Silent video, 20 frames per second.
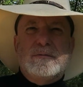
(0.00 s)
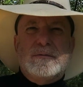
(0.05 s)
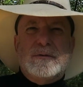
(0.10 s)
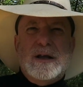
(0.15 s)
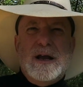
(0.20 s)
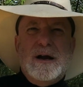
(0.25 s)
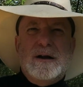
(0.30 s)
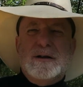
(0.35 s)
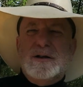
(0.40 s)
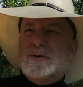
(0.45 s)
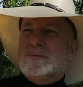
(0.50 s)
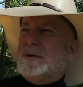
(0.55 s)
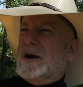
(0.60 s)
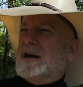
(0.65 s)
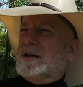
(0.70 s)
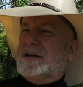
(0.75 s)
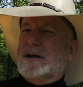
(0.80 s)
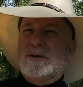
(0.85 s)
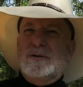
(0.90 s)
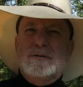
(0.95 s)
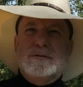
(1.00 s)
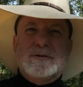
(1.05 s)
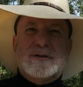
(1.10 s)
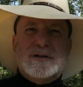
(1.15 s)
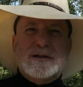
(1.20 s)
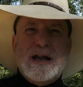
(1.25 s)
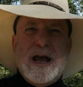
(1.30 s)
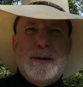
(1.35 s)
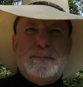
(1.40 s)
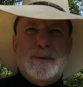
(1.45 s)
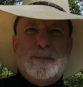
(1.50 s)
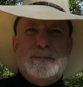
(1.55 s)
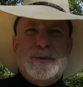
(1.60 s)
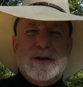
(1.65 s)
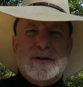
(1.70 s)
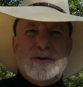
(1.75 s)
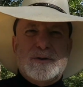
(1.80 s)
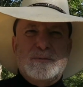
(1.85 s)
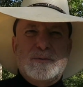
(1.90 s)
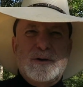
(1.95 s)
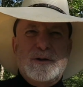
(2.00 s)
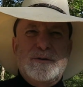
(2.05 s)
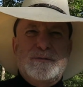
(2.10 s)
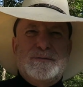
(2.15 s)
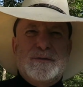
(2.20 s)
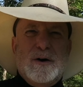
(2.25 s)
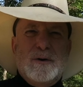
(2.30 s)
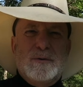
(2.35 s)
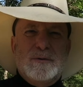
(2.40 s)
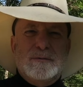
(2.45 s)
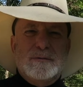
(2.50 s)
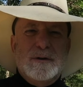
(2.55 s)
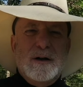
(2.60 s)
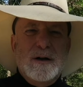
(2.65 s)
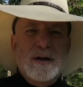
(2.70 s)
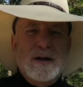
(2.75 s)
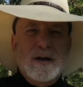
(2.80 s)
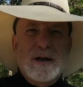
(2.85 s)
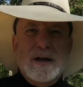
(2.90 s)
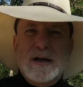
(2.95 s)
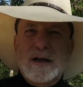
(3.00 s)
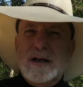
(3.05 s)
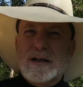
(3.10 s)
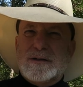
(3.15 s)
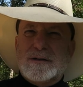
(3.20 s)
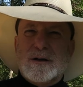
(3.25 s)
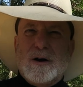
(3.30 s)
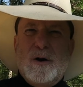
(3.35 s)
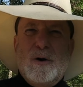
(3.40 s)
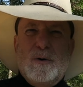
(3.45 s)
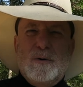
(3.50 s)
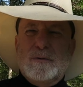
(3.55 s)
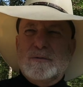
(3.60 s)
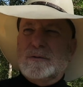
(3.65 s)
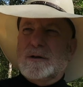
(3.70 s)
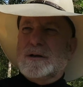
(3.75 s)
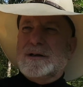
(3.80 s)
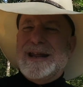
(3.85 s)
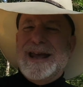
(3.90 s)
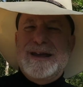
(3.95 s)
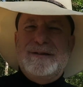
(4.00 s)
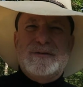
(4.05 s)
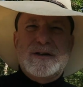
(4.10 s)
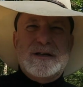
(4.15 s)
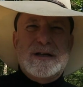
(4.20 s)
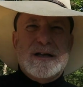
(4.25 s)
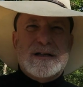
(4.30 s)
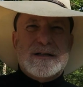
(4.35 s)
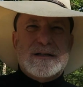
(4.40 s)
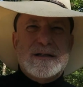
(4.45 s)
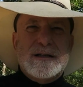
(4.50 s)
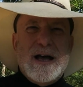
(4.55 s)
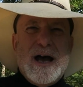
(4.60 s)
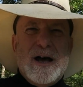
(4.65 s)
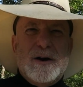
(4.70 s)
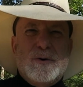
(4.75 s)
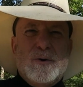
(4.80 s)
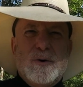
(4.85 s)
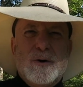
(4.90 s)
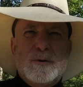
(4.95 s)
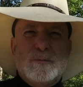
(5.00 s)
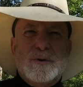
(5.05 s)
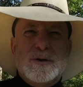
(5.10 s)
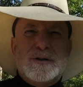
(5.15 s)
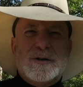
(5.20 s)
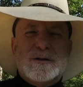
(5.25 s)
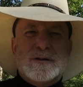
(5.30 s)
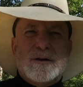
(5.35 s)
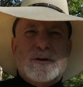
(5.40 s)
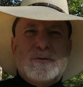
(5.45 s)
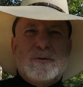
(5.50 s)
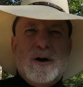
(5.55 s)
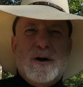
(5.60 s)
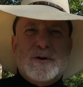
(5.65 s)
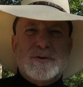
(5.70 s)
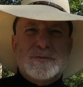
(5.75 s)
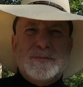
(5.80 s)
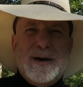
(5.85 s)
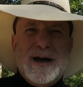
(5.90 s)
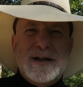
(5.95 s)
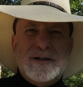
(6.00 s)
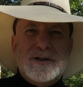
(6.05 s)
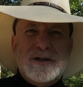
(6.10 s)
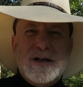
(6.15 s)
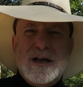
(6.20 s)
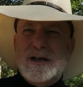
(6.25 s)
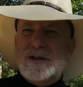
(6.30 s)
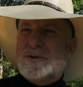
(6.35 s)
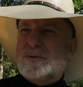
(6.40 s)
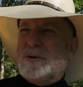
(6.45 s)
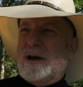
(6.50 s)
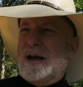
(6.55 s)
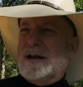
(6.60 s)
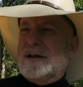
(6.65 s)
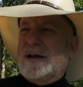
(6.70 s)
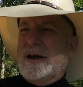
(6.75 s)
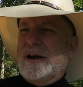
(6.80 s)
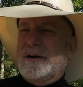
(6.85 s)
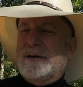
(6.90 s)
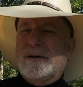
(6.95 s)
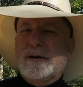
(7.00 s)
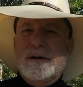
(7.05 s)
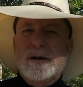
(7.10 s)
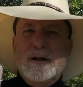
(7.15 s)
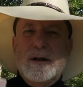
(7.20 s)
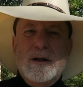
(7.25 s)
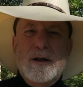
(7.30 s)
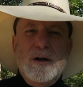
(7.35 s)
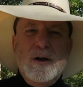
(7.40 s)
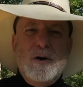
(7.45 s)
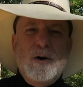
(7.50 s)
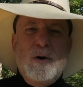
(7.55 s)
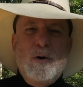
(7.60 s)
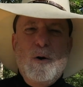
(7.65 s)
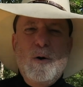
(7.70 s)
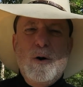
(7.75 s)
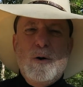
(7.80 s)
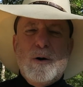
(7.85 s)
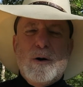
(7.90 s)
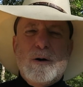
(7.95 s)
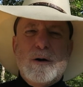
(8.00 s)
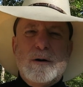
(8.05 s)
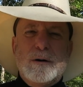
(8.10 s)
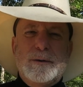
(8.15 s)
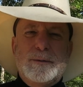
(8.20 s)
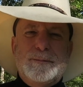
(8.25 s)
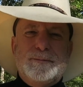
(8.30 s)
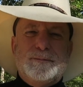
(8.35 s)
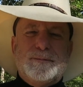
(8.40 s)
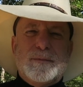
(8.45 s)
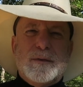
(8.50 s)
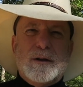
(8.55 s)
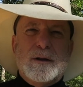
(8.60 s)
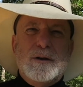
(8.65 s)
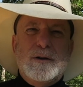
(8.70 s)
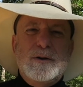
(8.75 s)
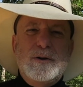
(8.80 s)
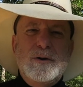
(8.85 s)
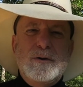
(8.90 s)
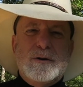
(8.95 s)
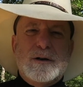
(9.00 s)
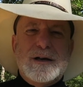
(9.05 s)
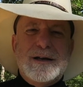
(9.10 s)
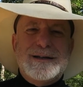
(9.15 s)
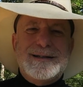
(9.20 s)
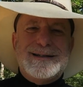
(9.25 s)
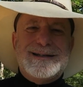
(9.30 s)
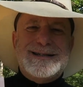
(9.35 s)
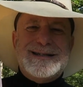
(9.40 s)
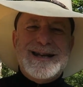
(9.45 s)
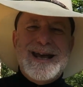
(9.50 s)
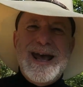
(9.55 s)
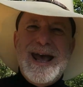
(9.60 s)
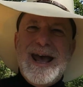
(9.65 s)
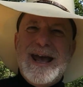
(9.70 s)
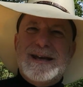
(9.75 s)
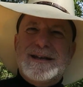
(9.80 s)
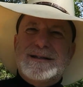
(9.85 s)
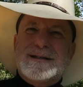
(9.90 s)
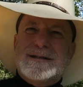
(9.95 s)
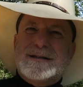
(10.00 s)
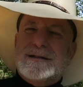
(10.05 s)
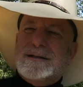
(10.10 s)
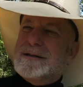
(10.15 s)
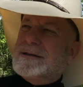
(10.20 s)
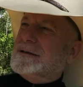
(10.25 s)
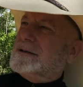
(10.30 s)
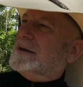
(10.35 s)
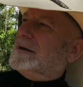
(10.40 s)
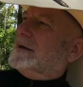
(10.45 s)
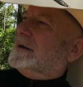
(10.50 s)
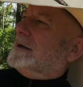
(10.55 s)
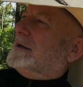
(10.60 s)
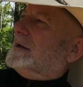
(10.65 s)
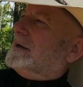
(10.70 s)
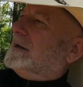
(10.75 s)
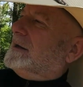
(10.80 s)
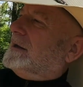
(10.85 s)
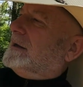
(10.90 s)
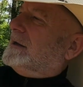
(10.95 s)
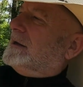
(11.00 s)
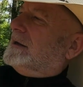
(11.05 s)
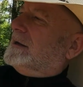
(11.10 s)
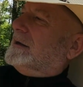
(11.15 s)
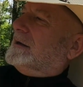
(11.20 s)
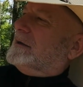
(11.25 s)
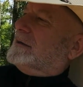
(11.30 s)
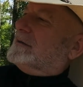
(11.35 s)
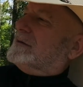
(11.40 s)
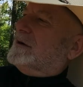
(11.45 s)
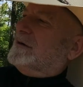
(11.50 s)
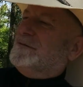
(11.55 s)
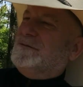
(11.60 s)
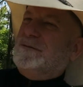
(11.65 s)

There it is right there. You can snap a picture with your phone. It's on daviddixon.org, which is across my chest right now. Or you can text to